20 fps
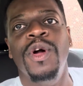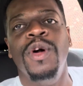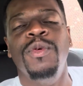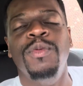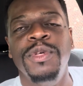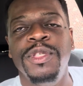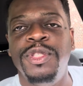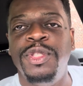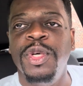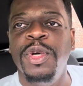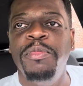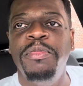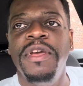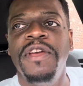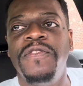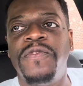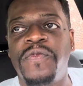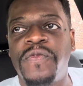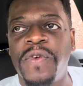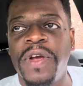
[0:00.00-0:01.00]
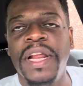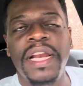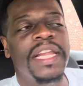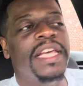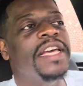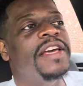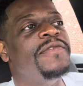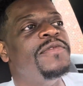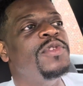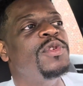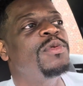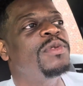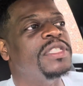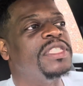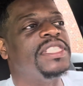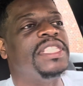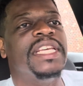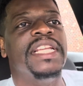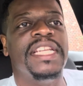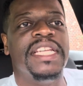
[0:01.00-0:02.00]
Would you be friendly if you were
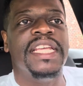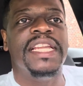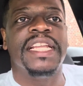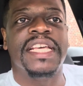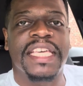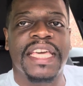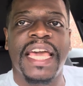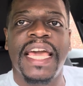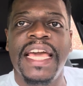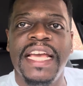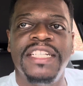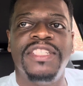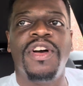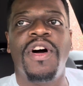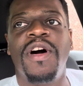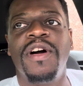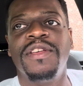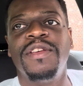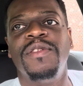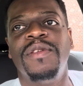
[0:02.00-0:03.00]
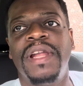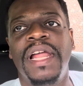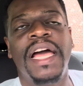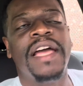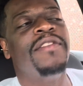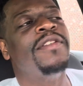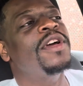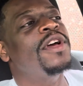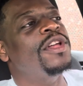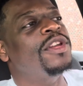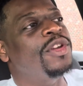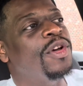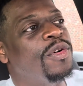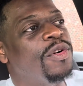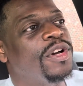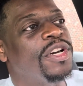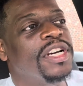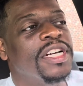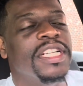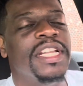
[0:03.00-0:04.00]
sitting in a cage all your life? No
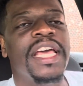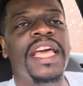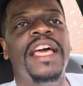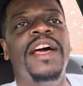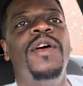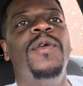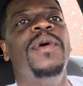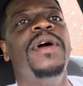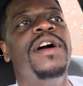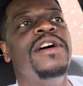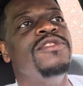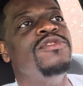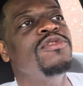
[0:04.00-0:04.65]
good hell well.